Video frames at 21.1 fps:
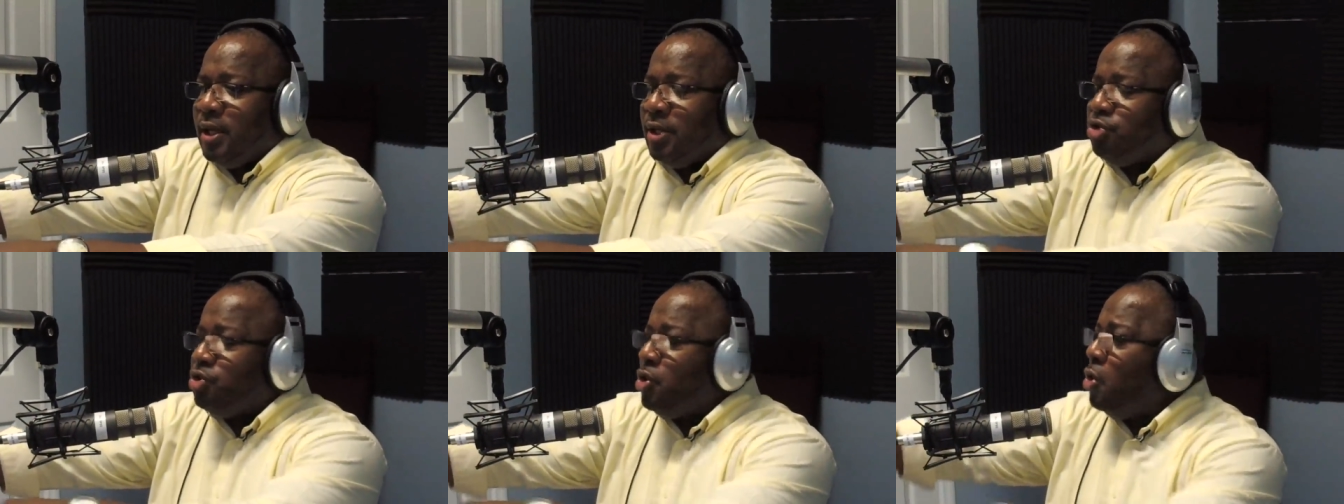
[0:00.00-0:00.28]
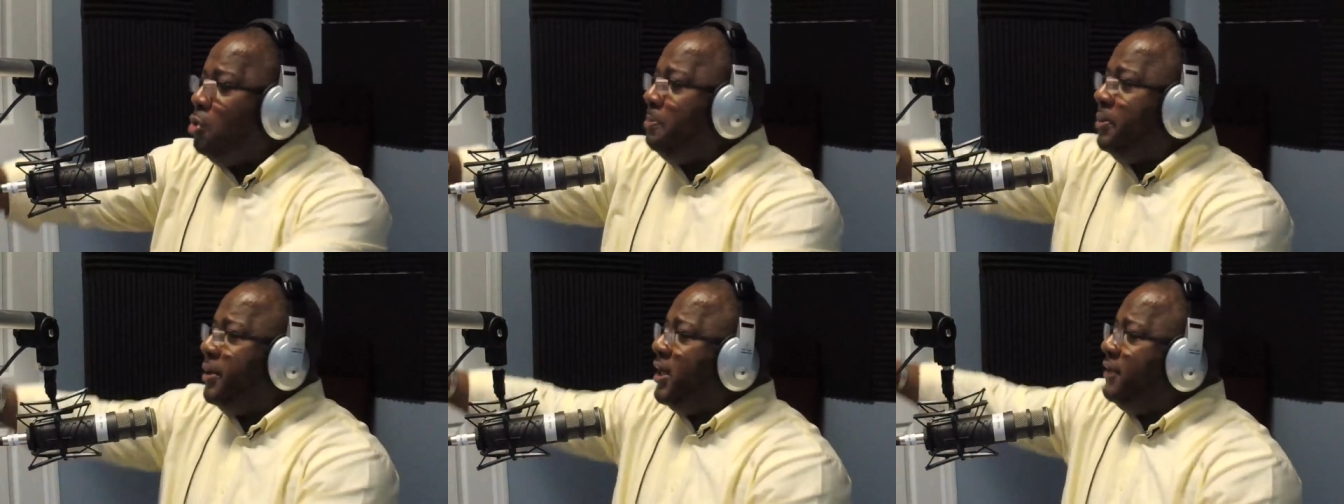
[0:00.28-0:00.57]

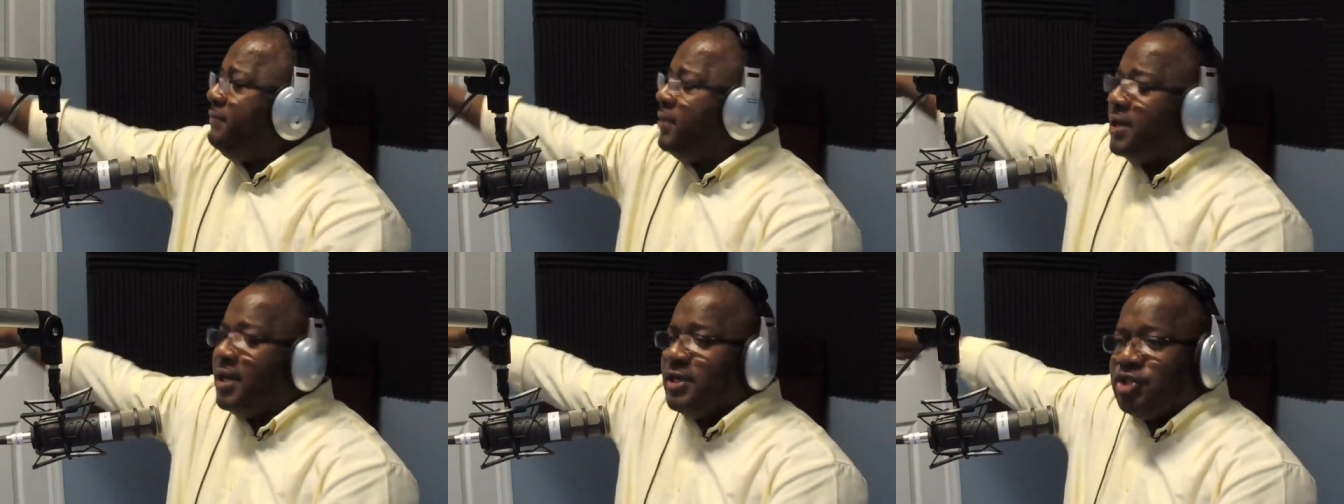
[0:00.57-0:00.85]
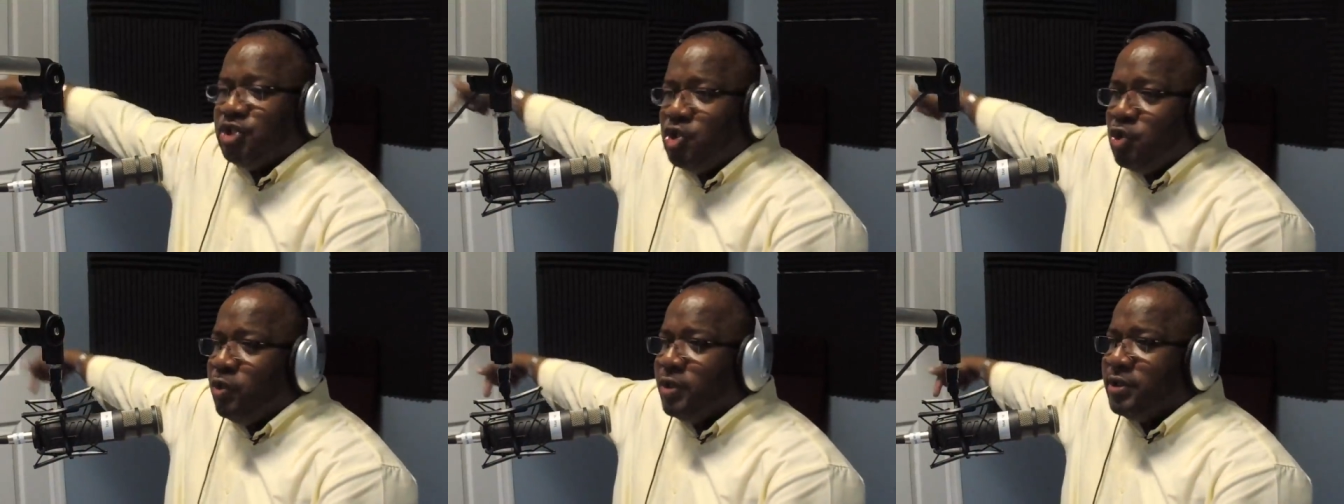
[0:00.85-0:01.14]
Don't believe
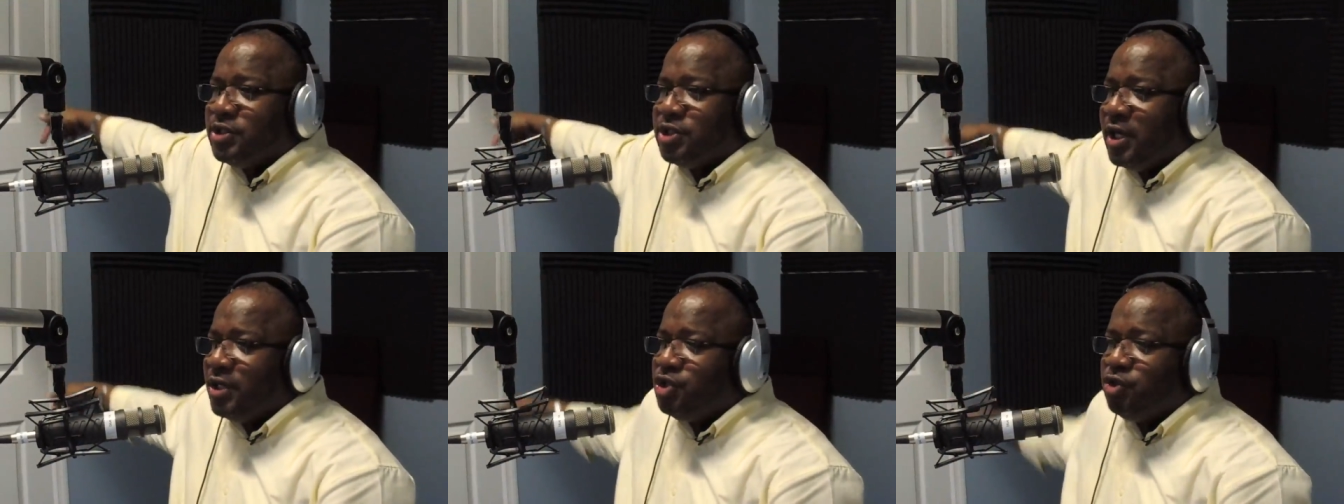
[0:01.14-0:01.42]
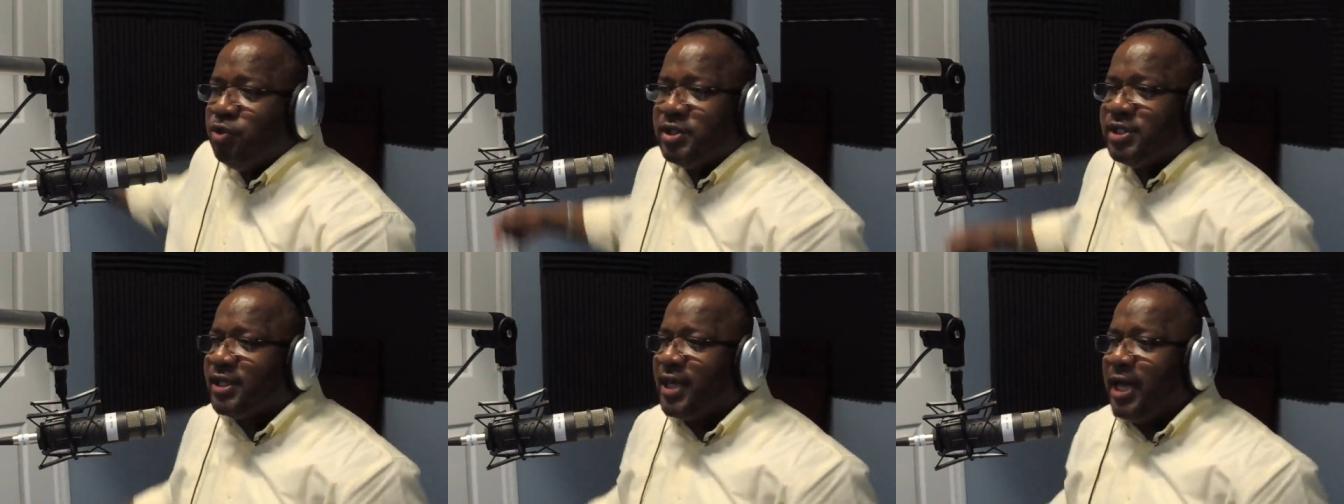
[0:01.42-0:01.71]
because you in church,
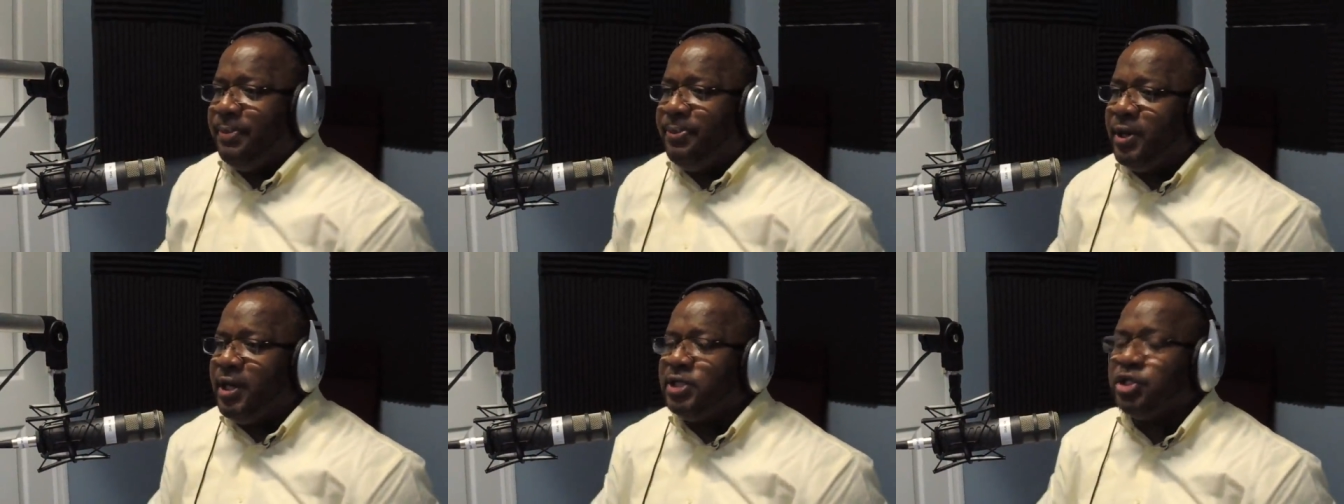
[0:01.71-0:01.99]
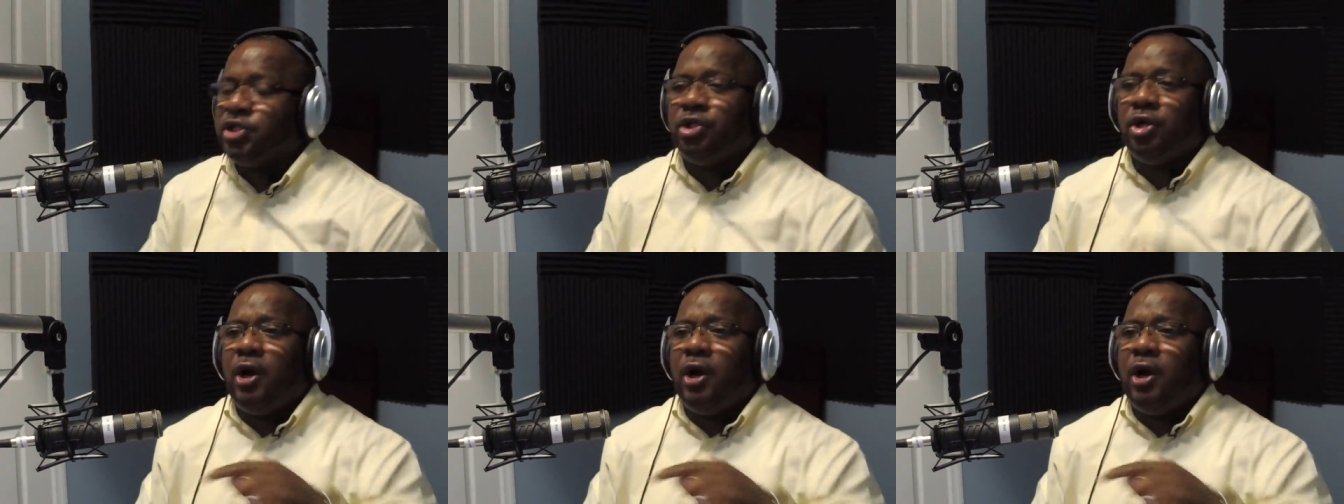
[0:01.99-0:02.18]
you escaping this.